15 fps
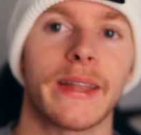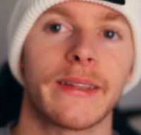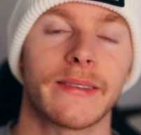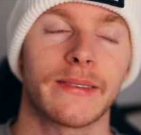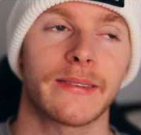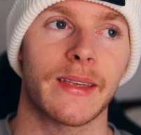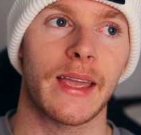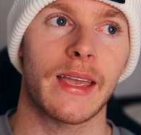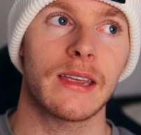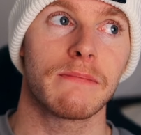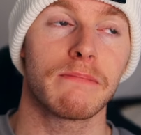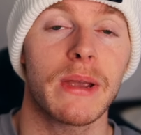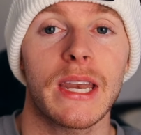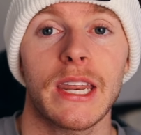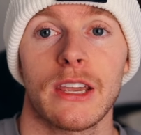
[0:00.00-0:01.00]
It's a
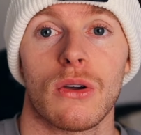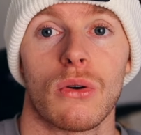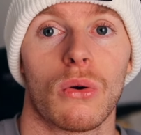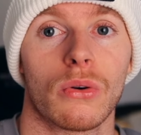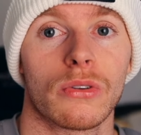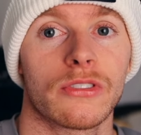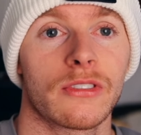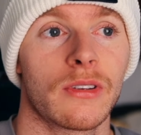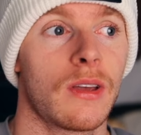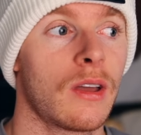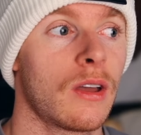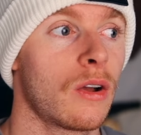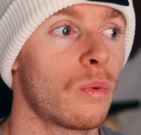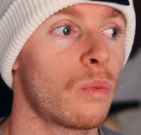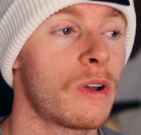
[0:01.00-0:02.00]
mini course
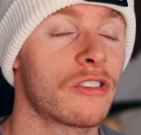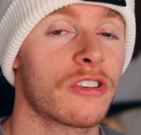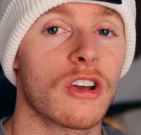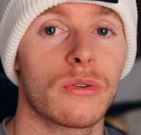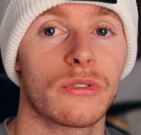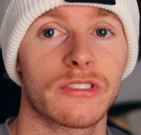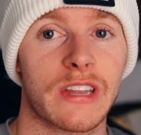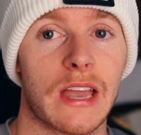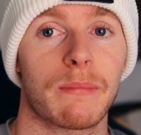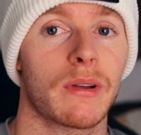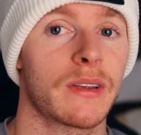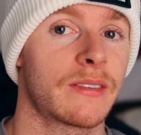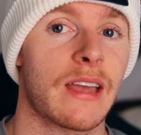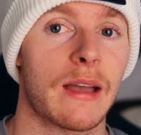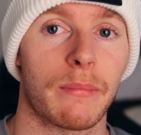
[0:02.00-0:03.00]
which goes step
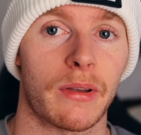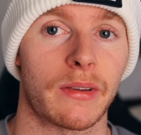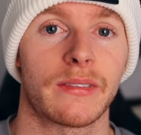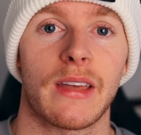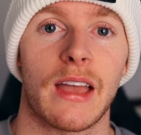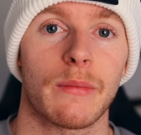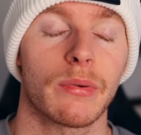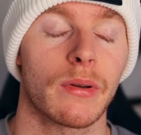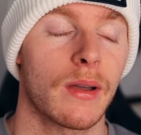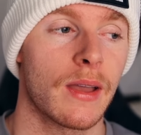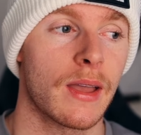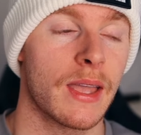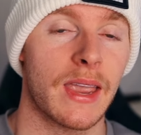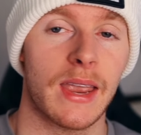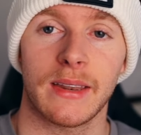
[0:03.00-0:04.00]
by step by step
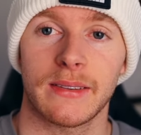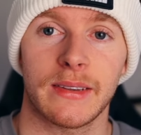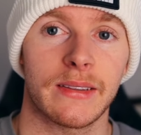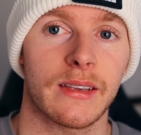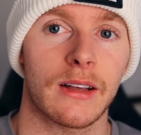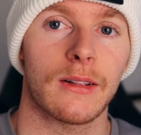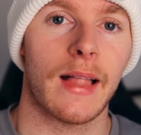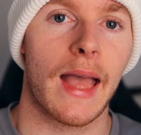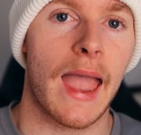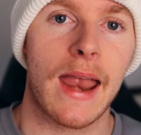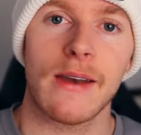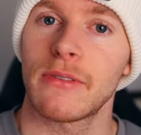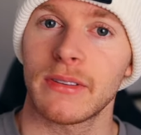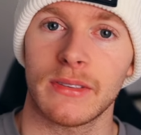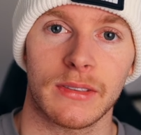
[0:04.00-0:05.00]
in detail
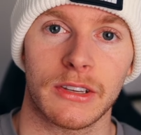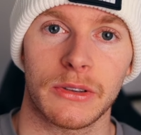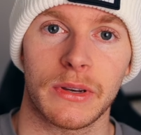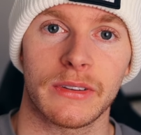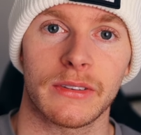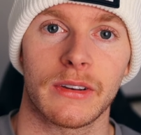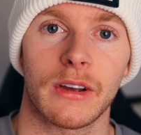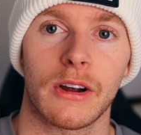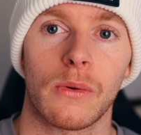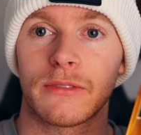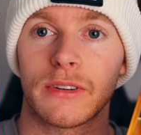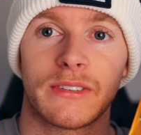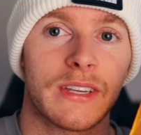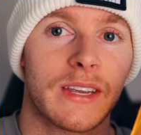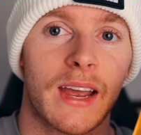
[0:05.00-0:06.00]
everything that you need to know
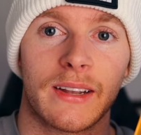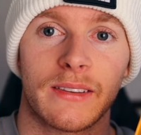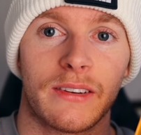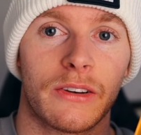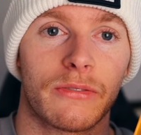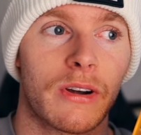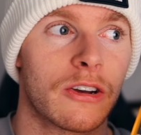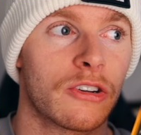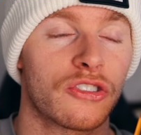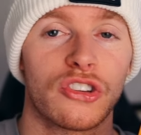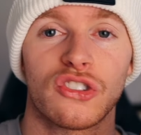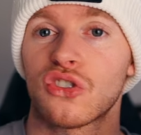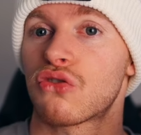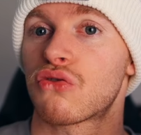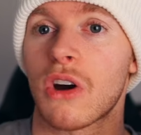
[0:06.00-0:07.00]
for decanting your
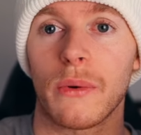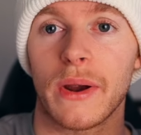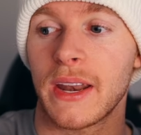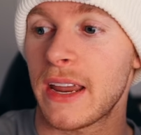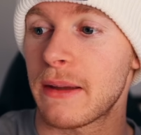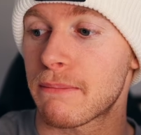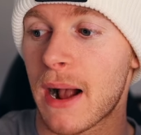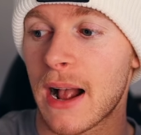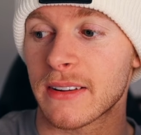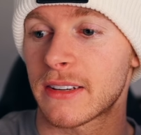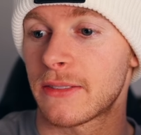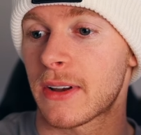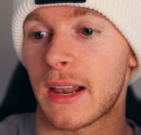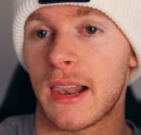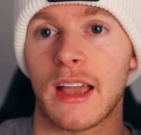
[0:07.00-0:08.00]
fragrances, growing a
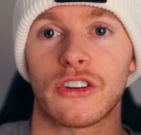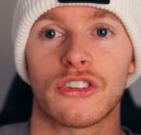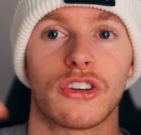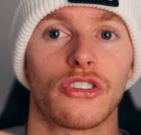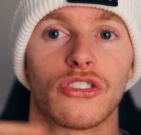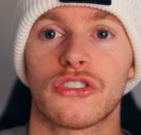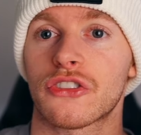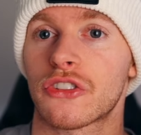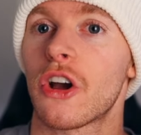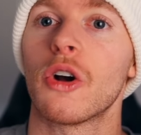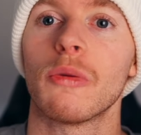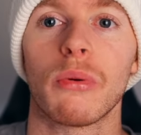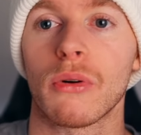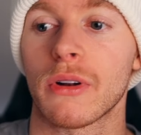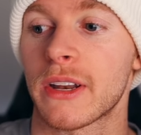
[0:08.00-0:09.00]
massive collection and
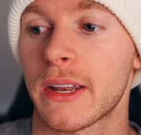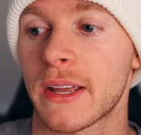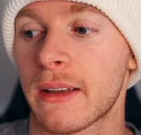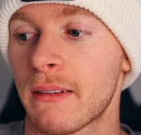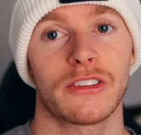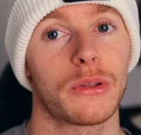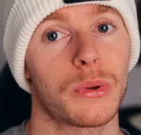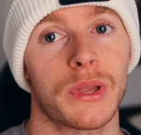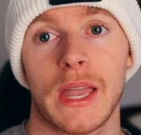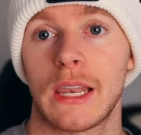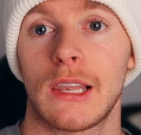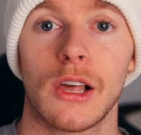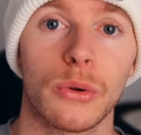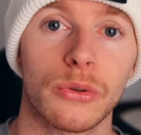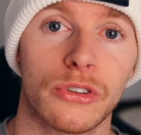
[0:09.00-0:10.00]
snowballing it so that you can
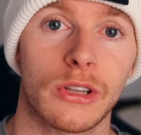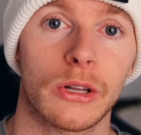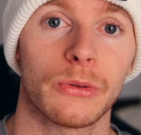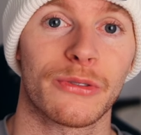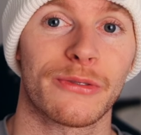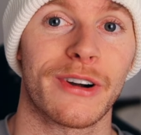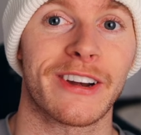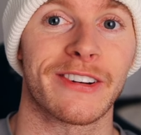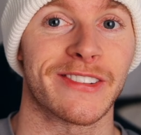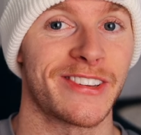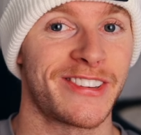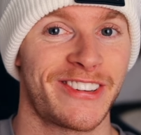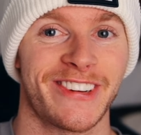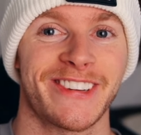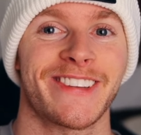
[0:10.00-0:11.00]
loads and loads of
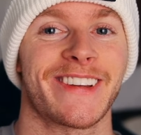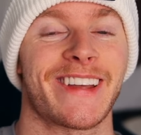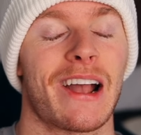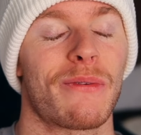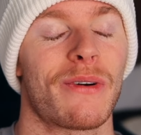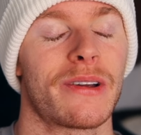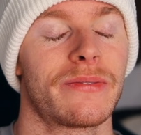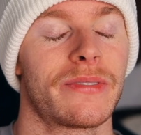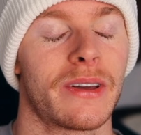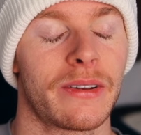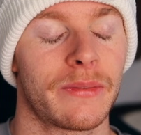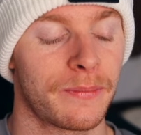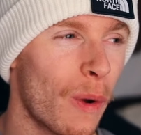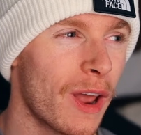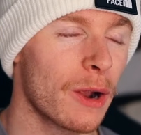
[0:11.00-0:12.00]
fragrances, just like how I've
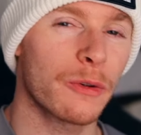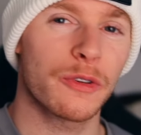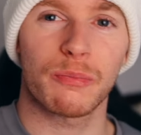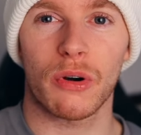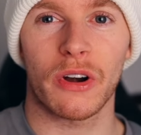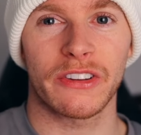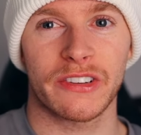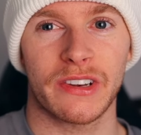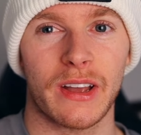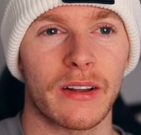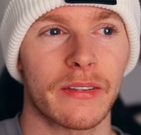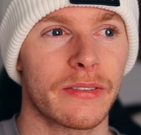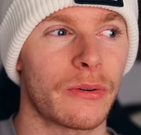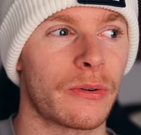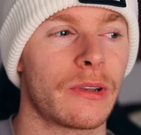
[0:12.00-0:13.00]
done. When I was pricing it, I
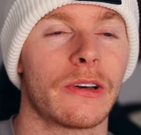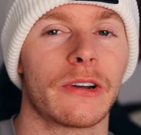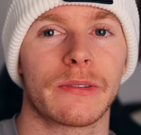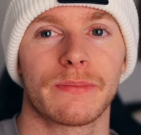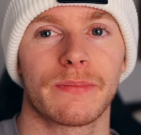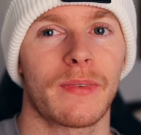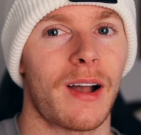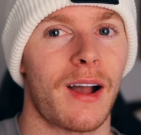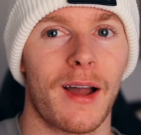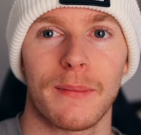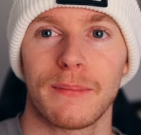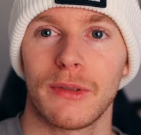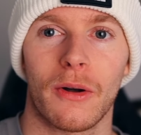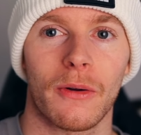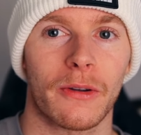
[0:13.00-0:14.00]
thought, look,
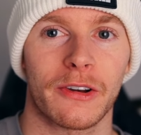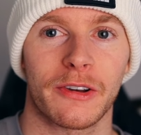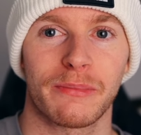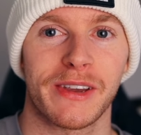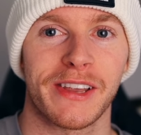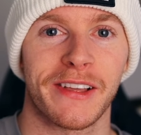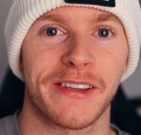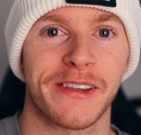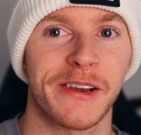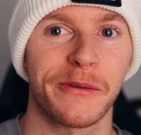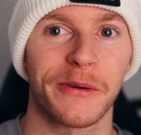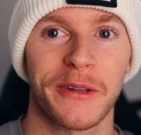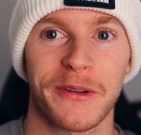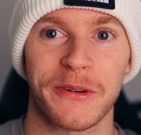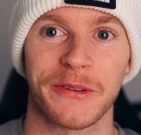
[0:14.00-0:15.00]
I'm not going to be like, you know,
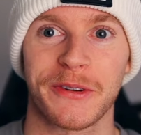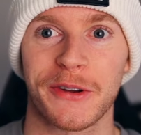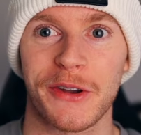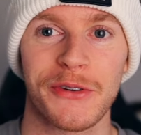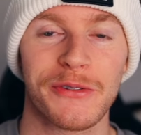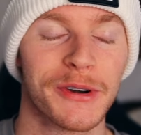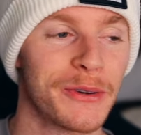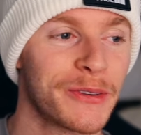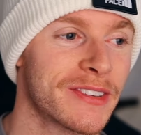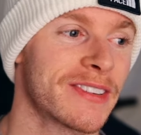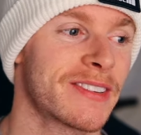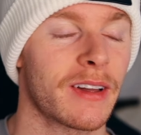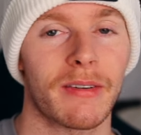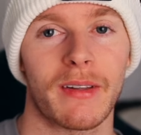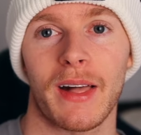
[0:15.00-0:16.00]
one of those gurus and
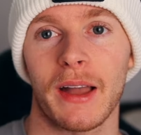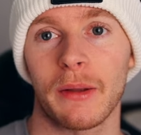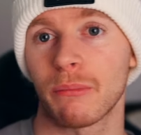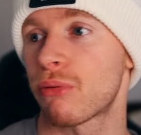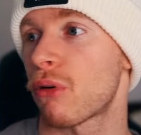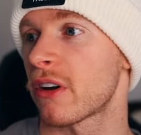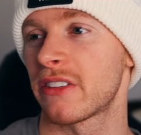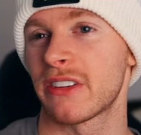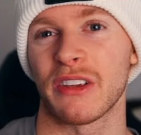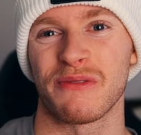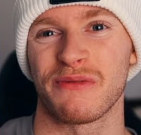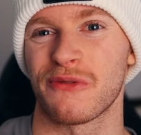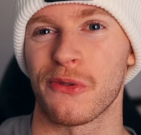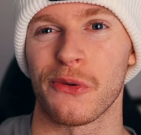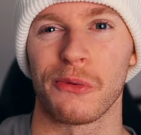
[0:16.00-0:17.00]
stuff like that and price it
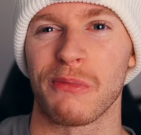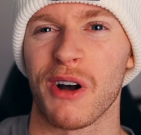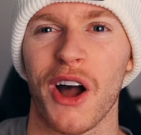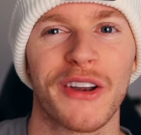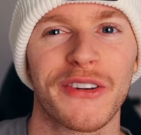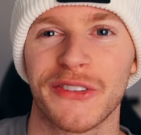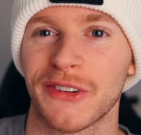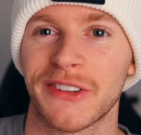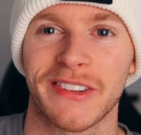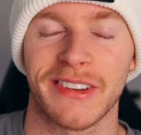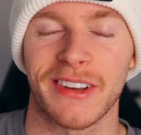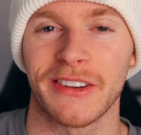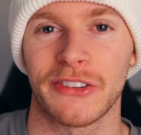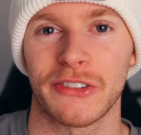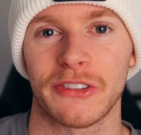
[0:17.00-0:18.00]
for hundreds and
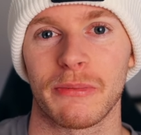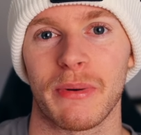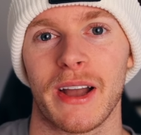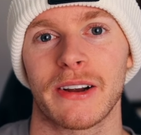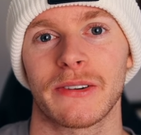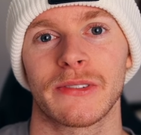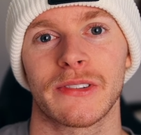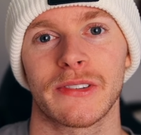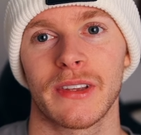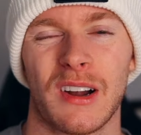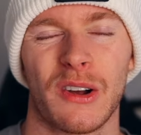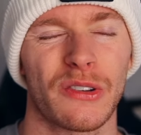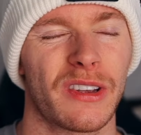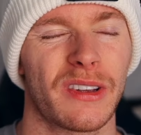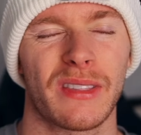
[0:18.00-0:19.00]
hundreds of pounds.
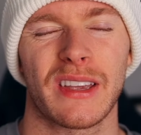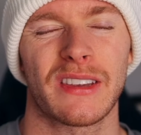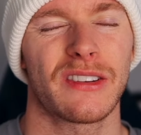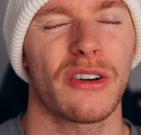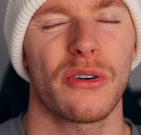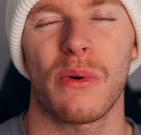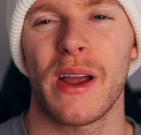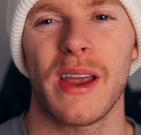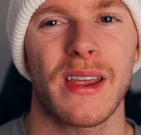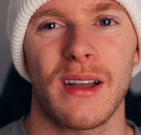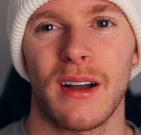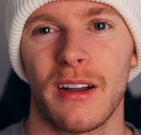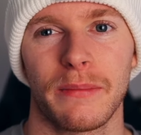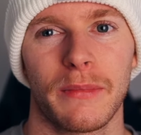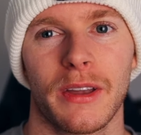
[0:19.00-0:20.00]
I was like, there's no way
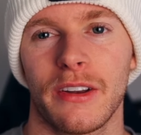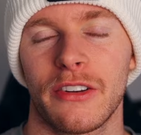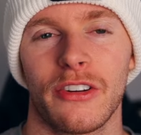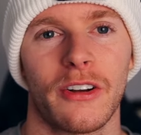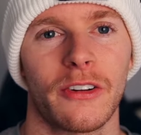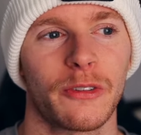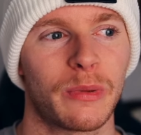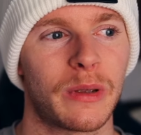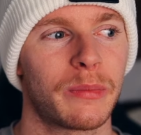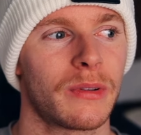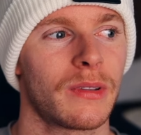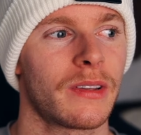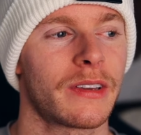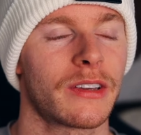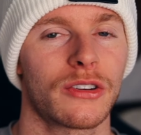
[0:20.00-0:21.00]
I'm going to charge
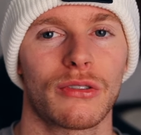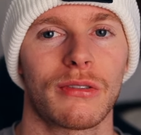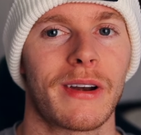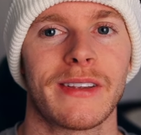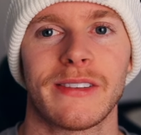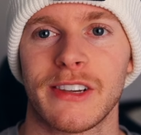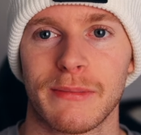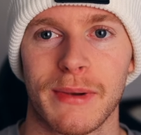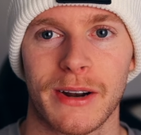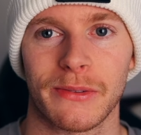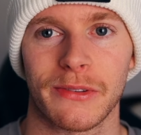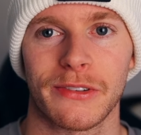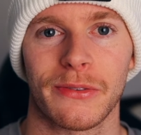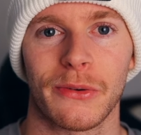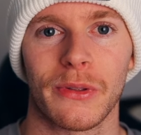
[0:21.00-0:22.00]
people like crazy
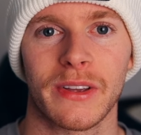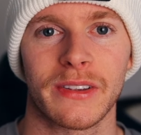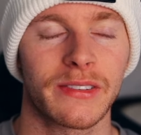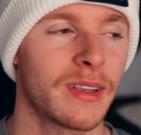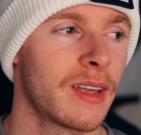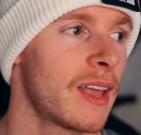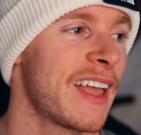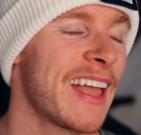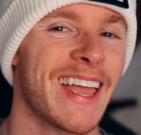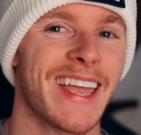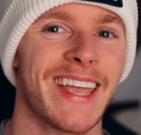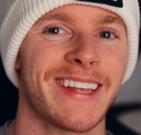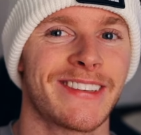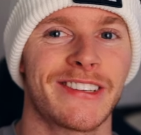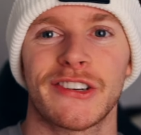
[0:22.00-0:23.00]
amounts for this
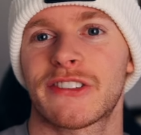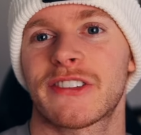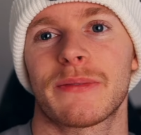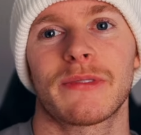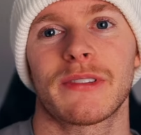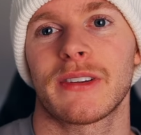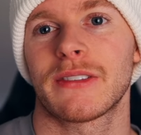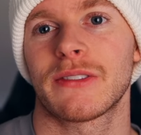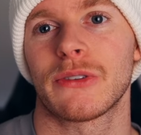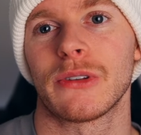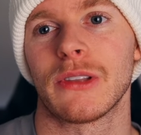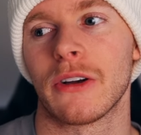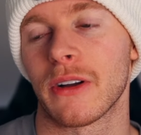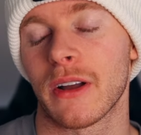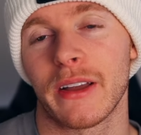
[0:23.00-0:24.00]
it's just something I thought,
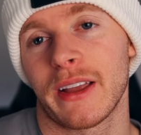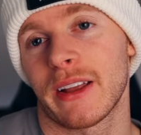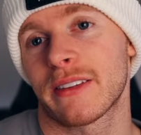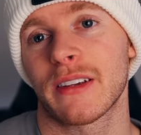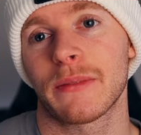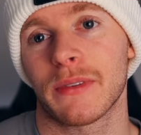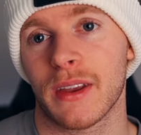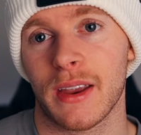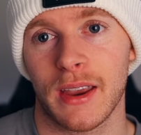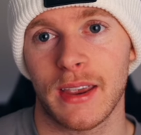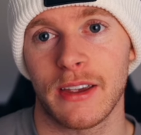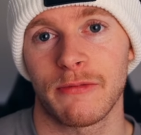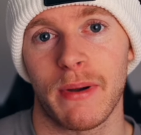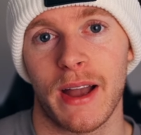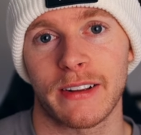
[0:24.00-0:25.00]
look, it's something I can
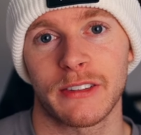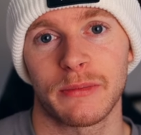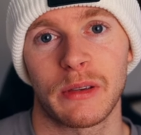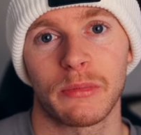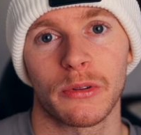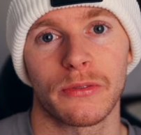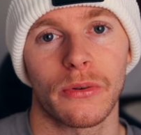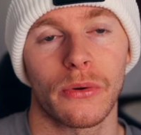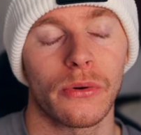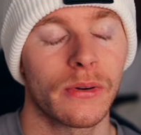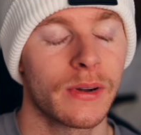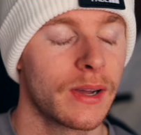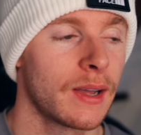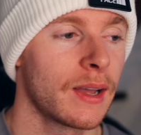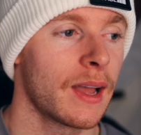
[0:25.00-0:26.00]
give back to people for,
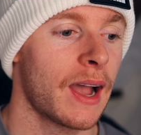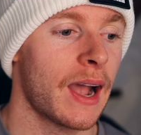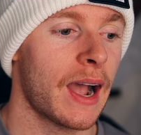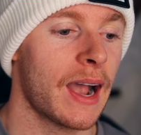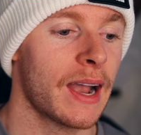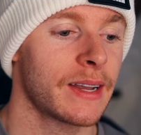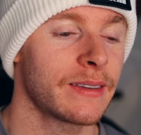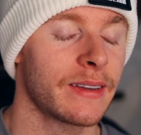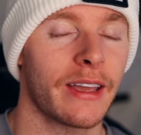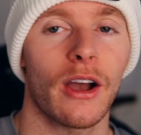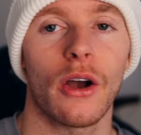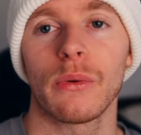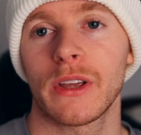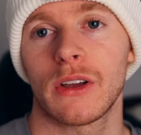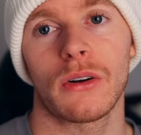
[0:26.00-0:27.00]
and it
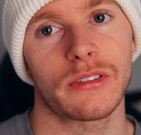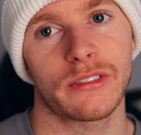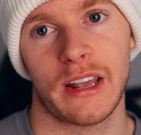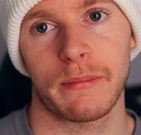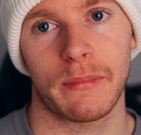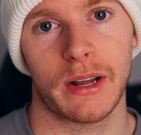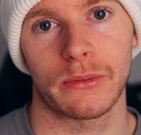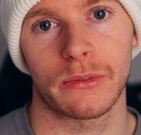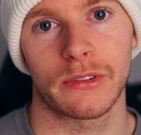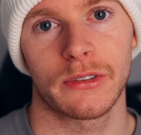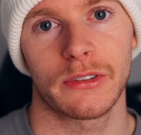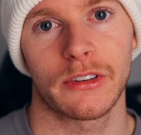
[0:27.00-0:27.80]
only costs ten pounds.